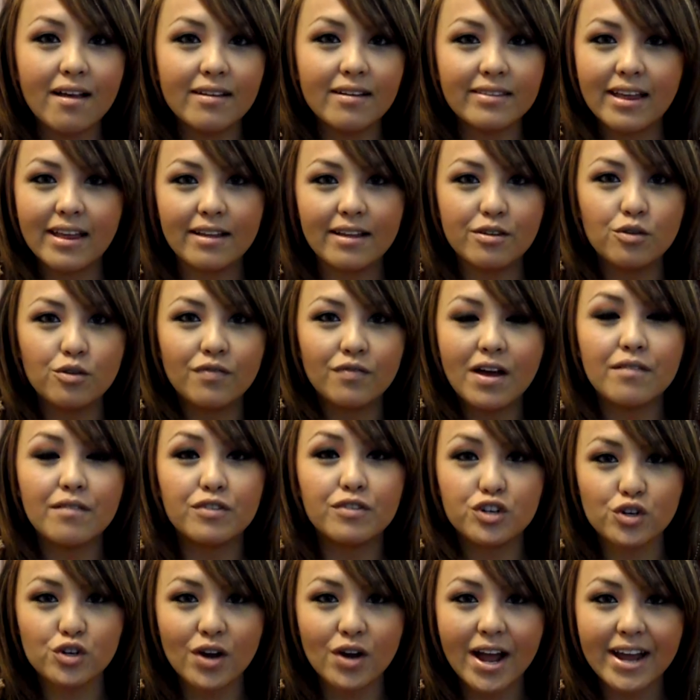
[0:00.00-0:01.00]
that you've ever
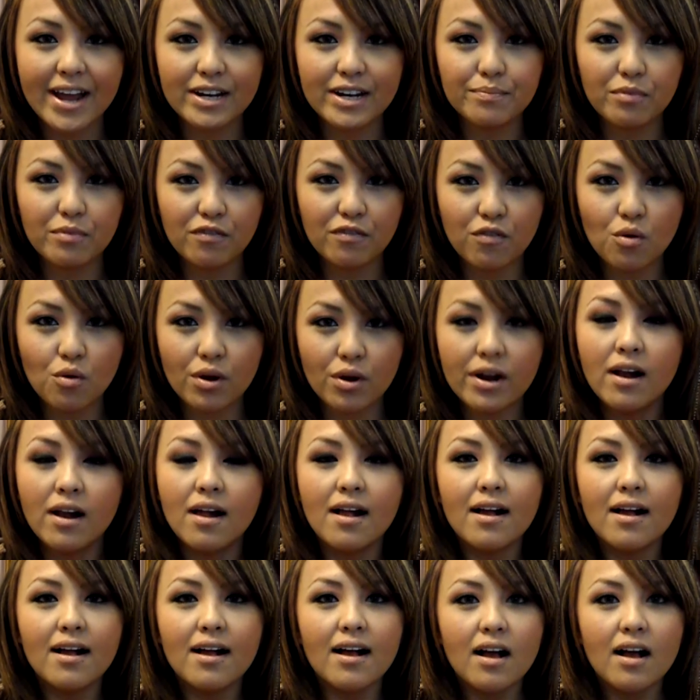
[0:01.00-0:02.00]
tried before.
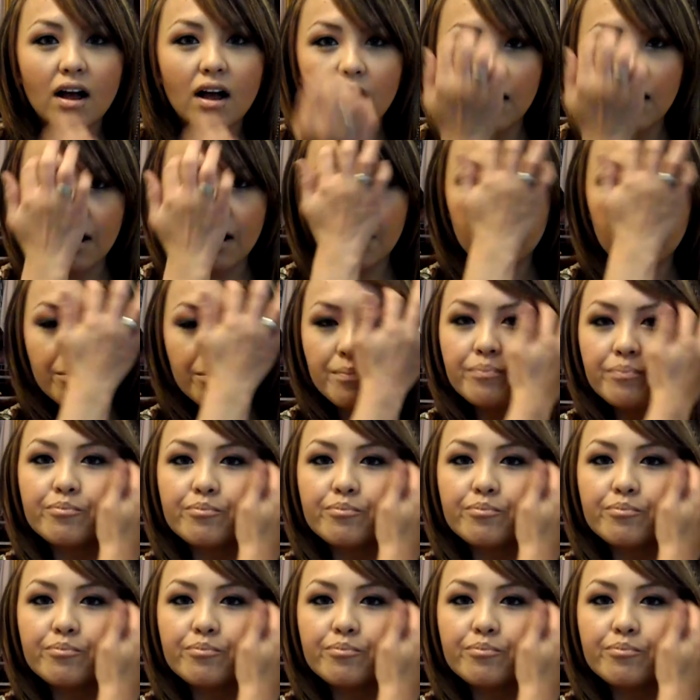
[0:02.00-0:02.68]
Um,